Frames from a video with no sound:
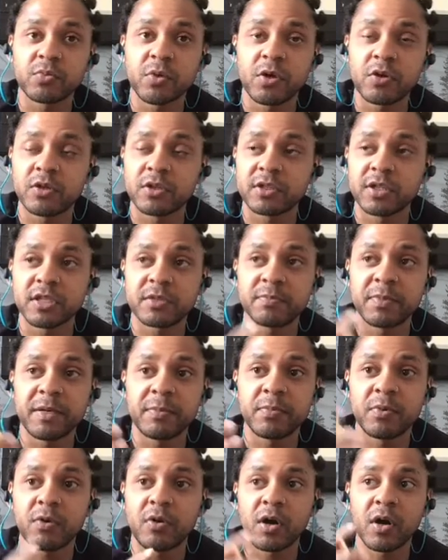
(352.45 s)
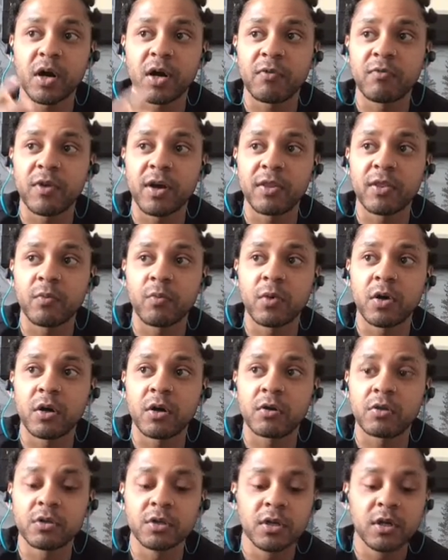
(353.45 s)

because there's people around the world